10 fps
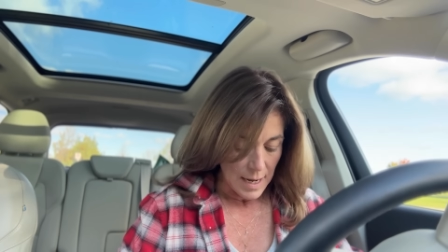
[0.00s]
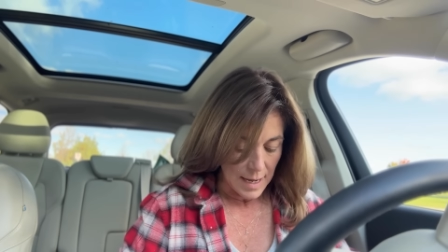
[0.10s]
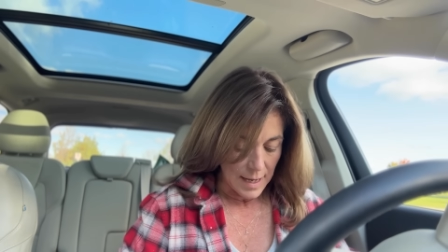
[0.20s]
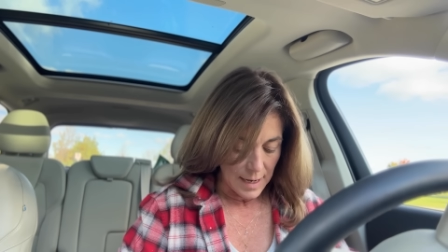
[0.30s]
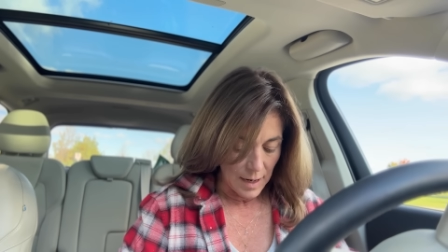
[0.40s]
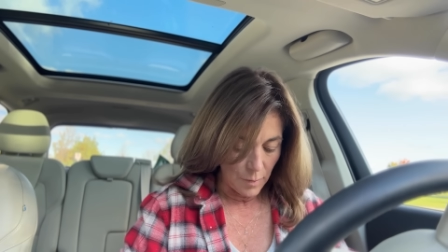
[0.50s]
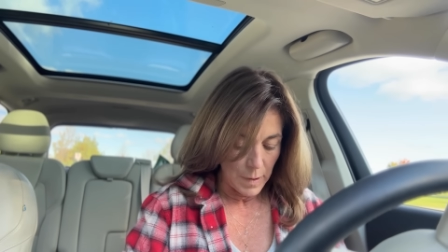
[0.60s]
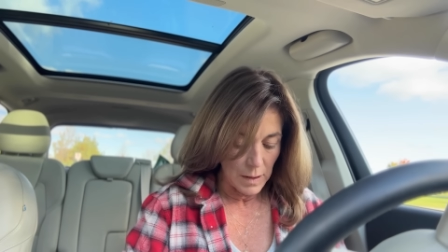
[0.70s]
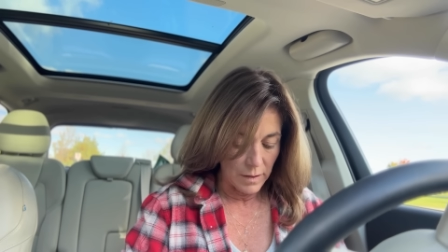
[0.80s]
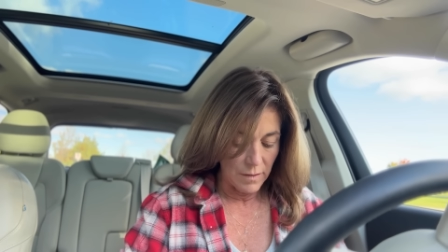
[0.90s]
and help
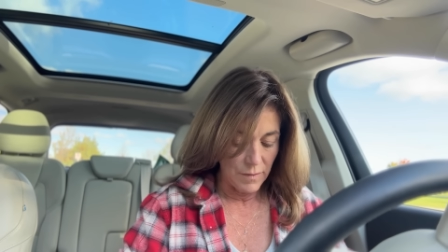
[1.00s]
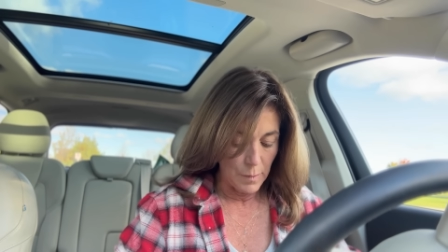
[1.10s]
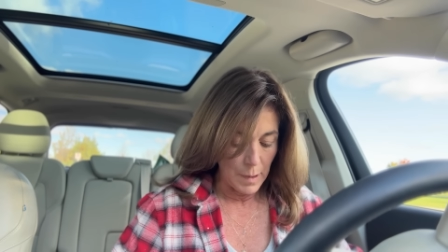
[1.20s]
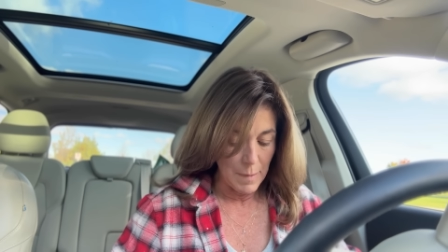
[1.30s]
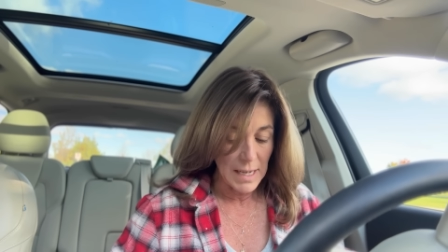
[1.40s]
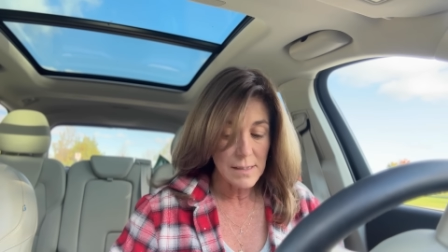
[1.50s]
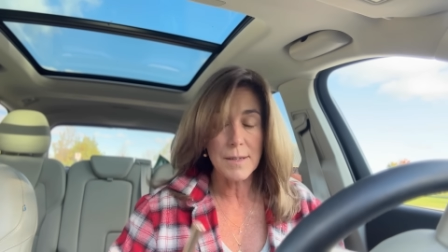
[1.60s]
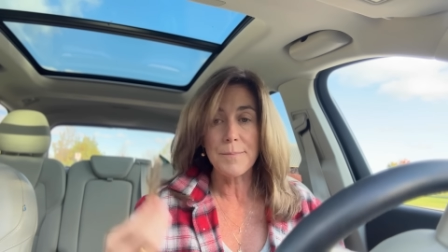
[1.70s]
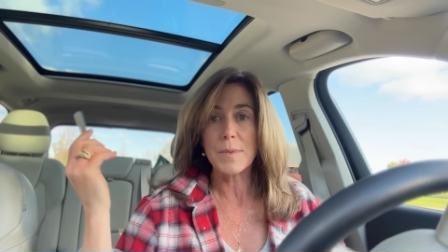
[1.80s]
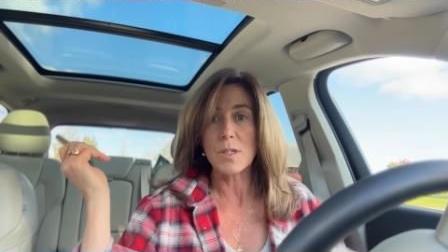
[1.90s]
me look and feel my
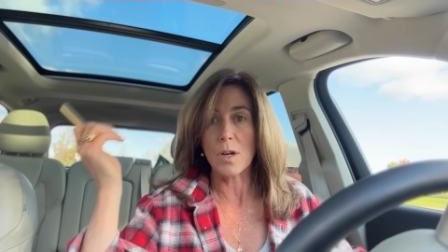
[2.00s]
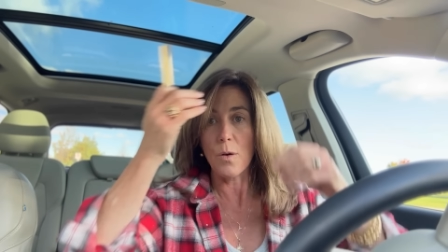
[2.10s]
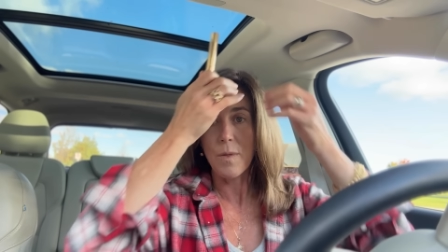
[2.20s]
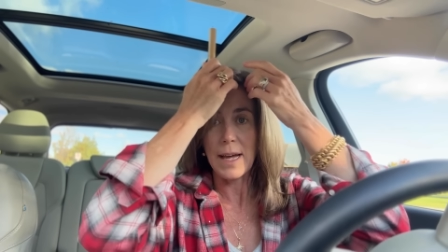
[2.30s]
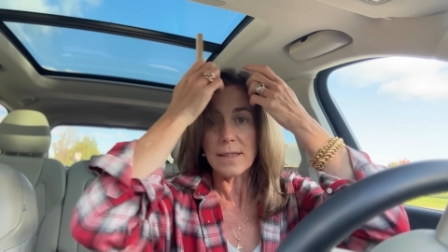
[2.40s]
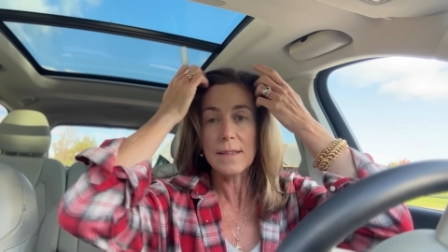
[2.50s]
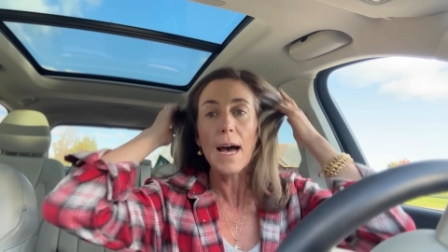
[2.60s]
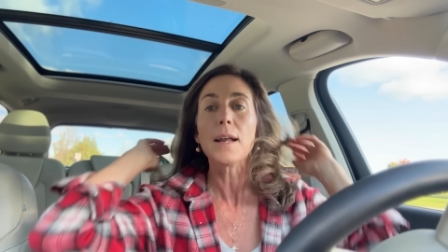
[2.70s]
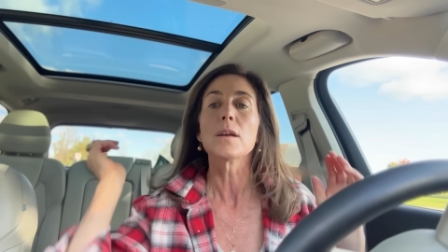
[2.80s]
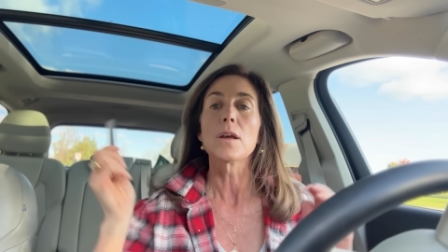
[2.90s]
best. So that's
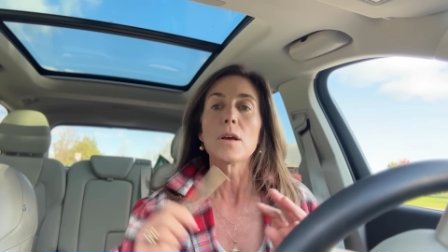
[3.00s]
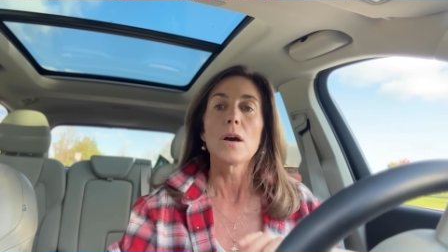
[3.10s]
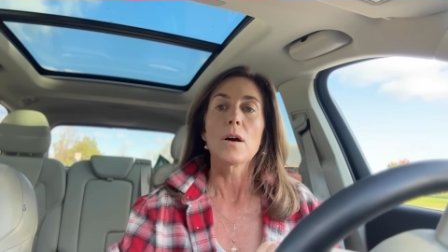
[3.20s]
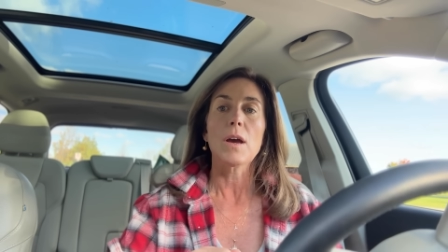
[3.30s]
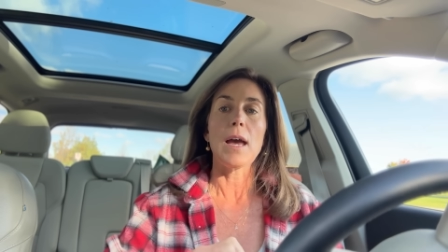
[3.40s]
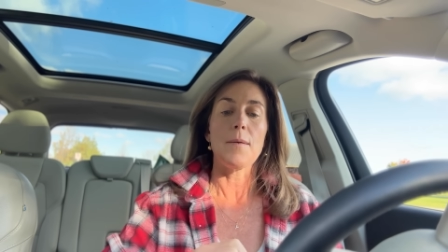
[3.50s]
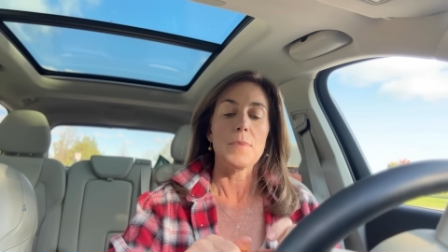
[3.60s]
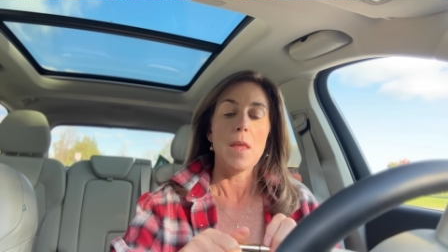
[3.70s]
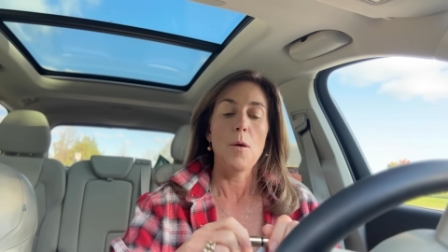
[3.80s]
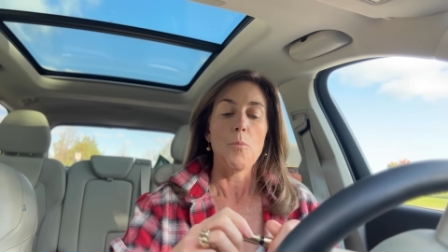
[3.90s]
that. Okay,
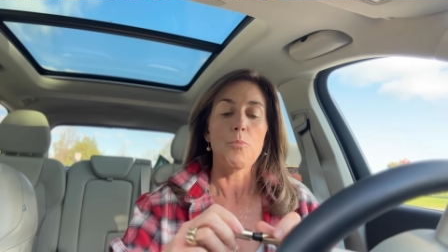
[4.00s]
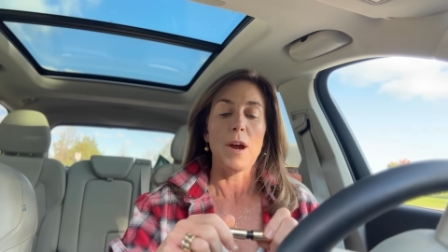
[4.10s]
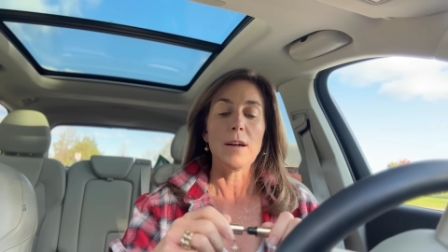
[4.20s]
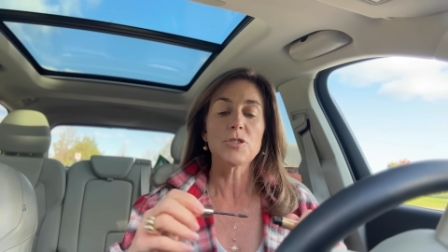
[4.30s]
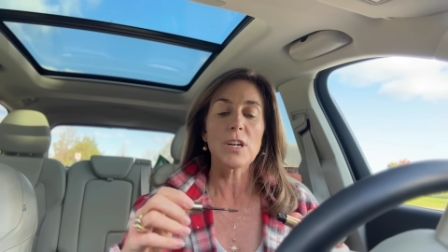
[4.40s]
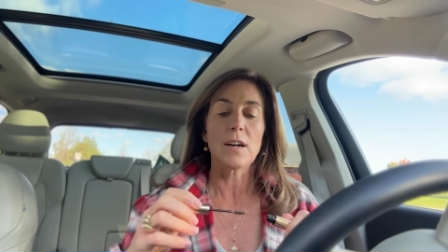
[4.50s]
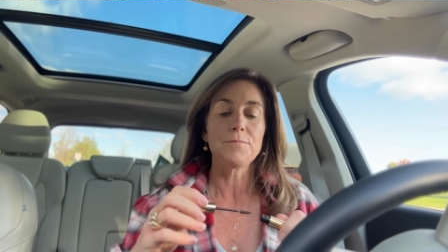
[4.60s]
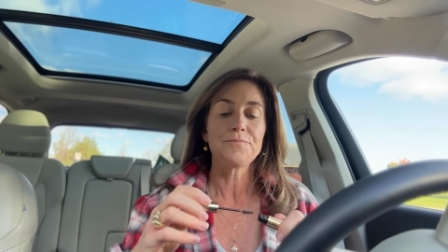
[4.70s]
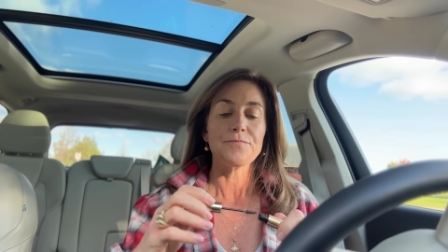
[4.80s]
brow gel.